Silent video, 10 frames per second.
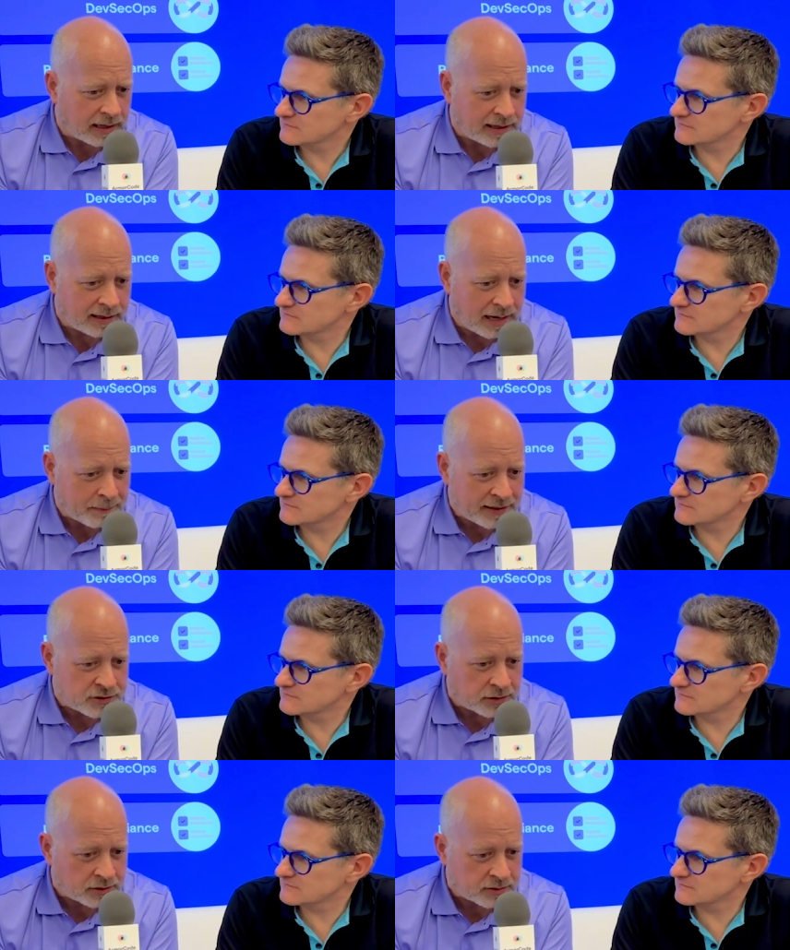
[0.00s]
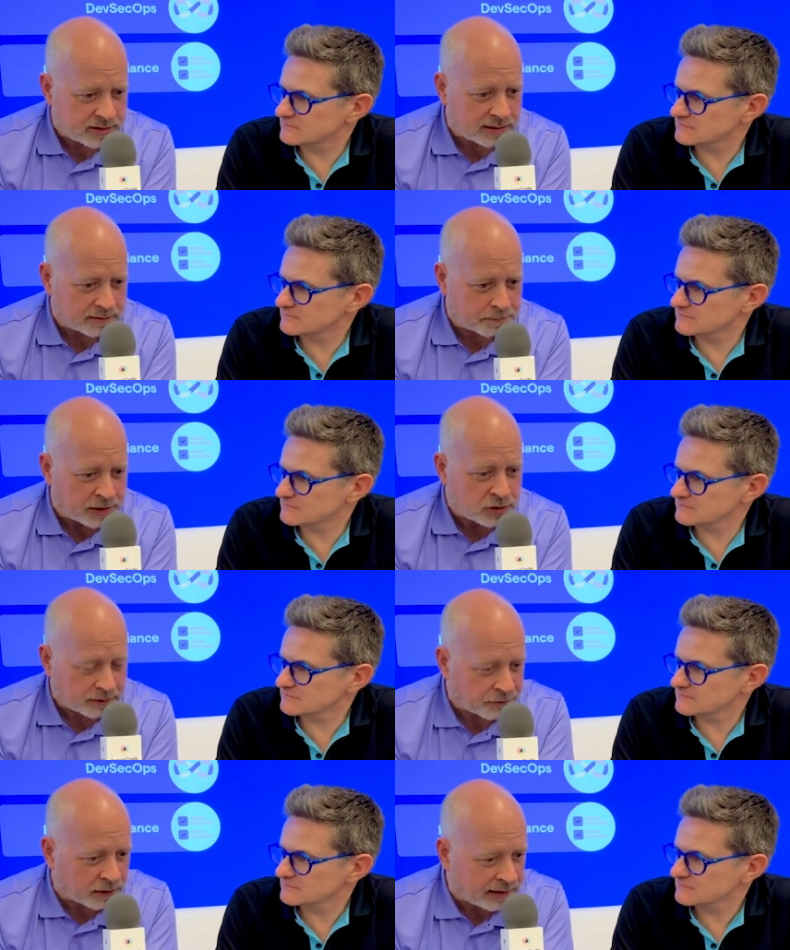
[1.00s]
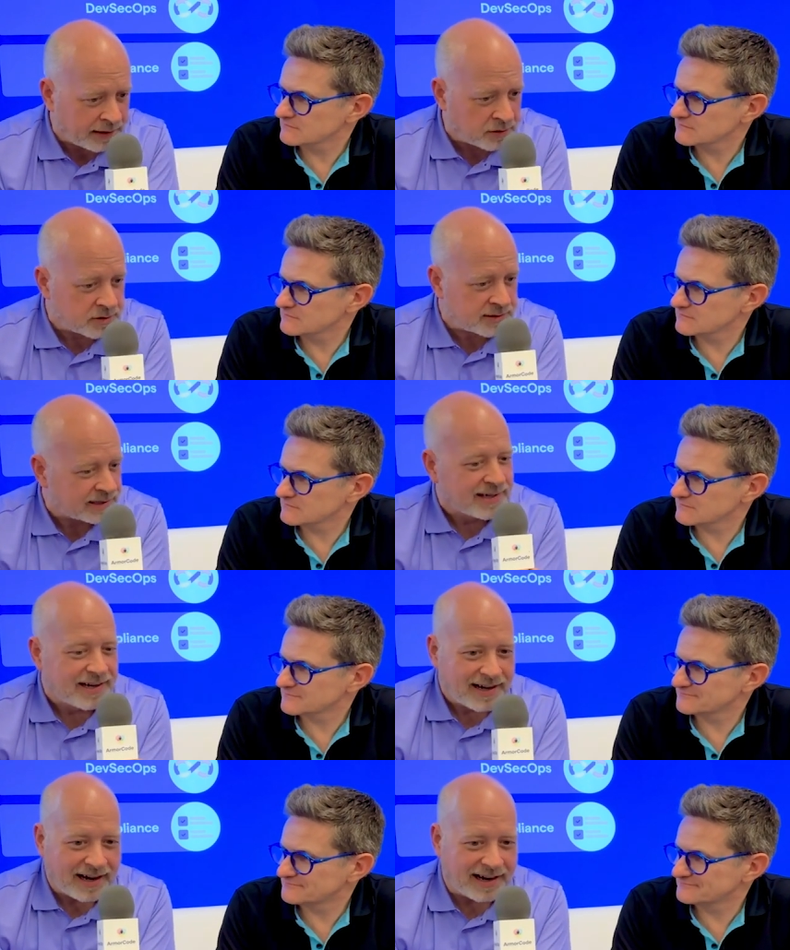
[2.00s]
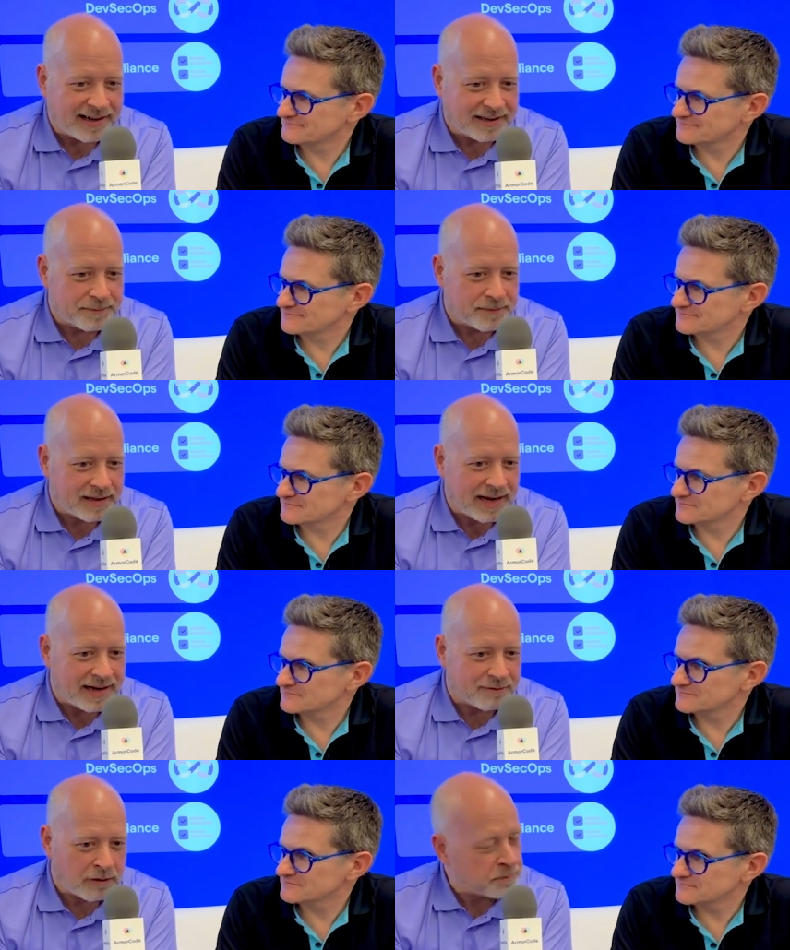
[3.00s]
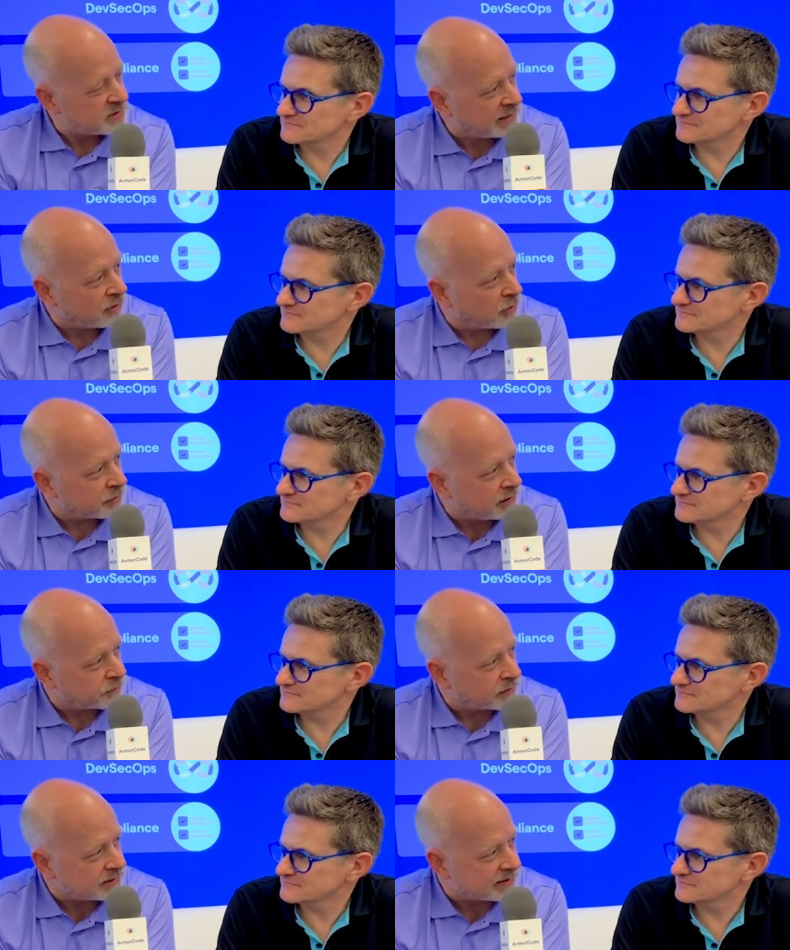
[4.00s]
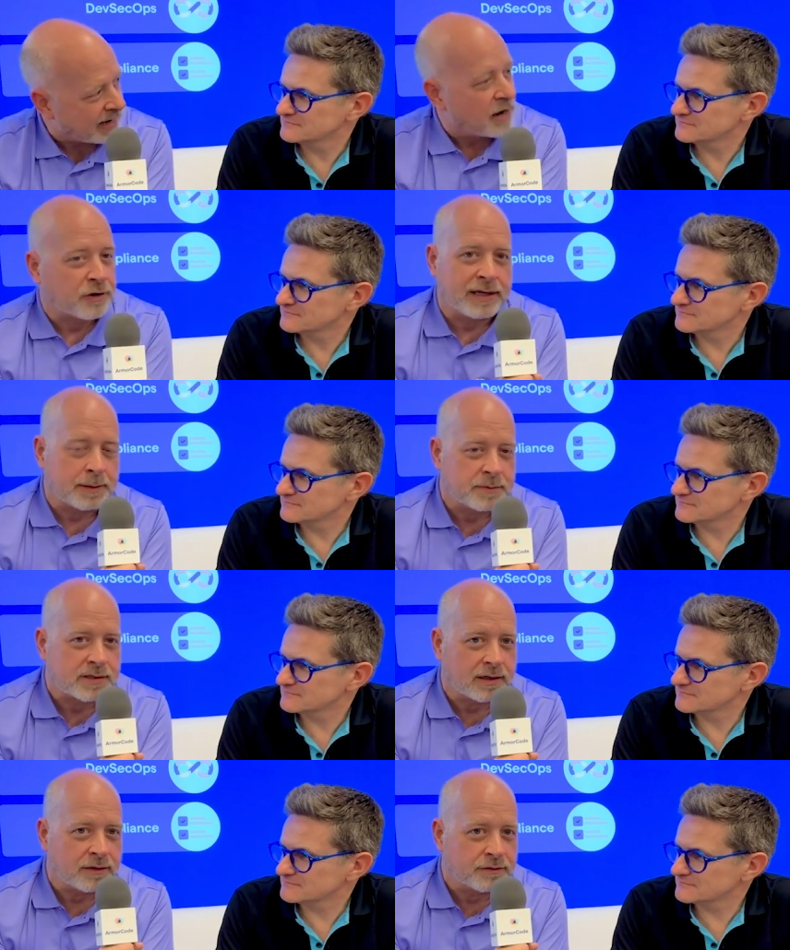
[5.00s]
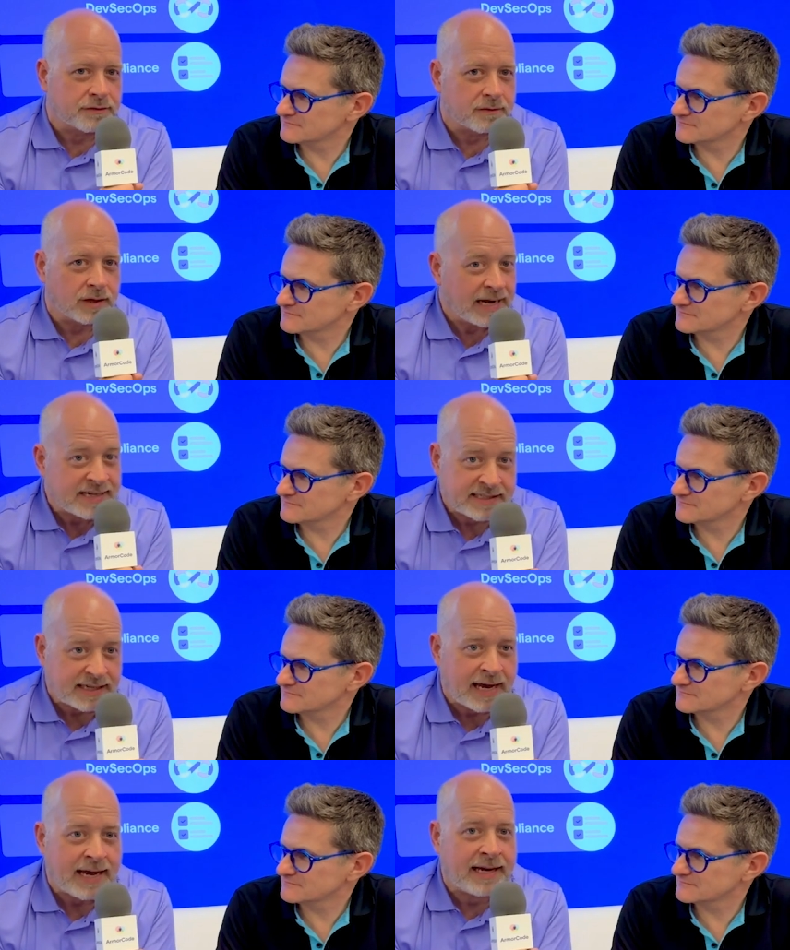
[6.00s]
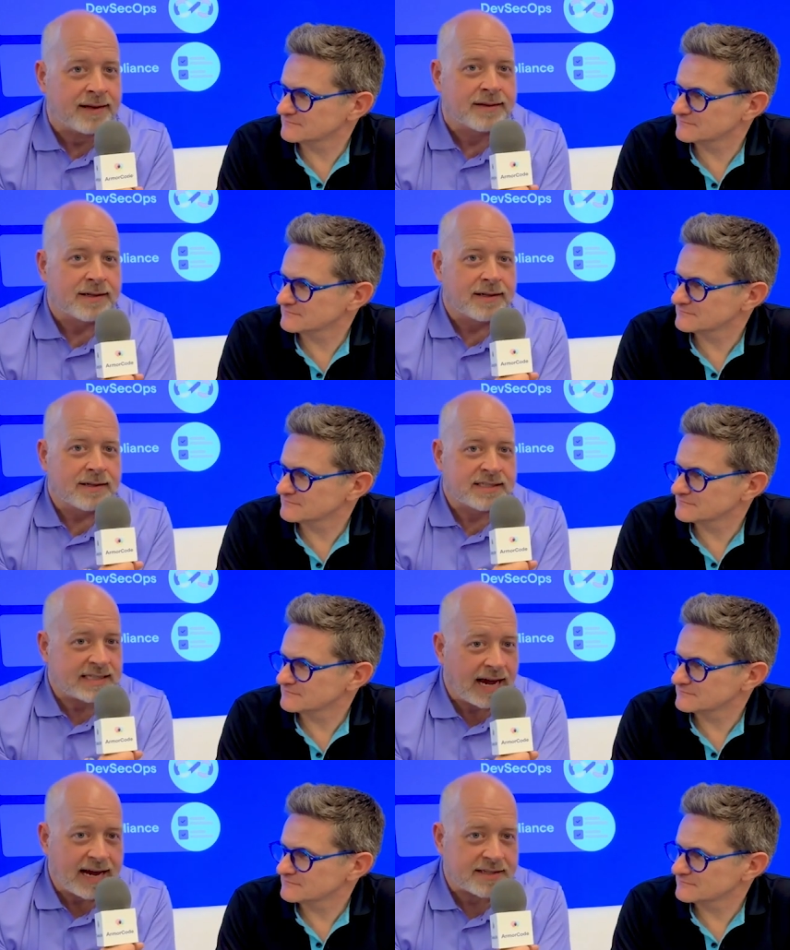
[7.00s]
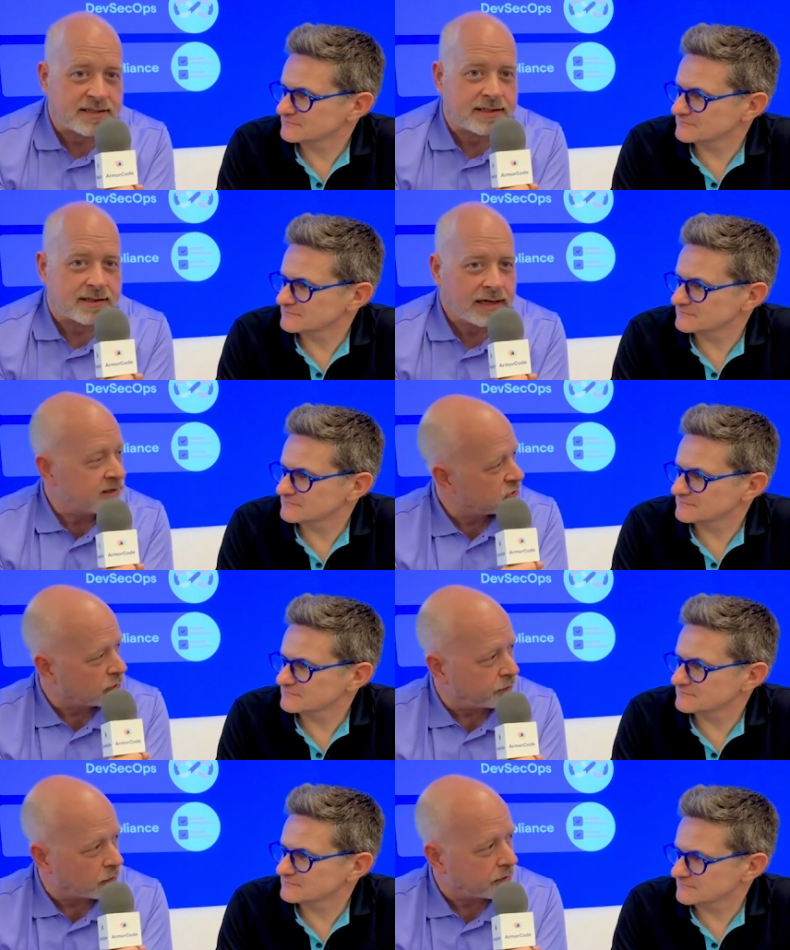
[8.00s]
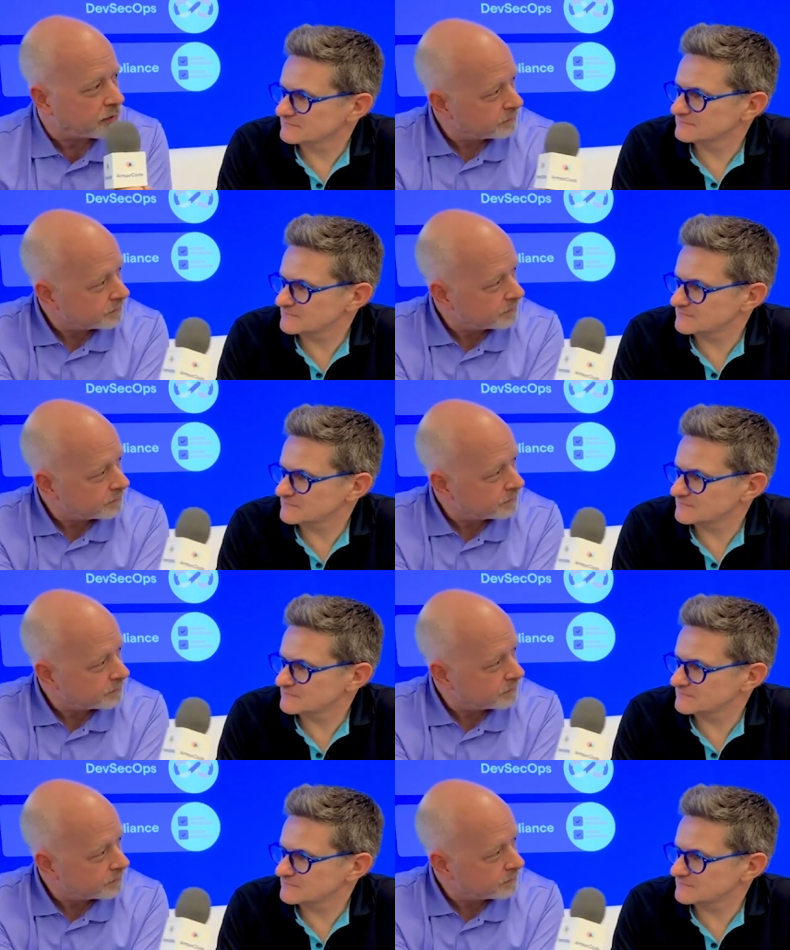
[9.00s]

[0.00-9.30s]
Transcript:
Speaker 1: uh, i imagine there's a bunch of different letters uh, uh representing all the different uh, acronyms of what sea sast and so forth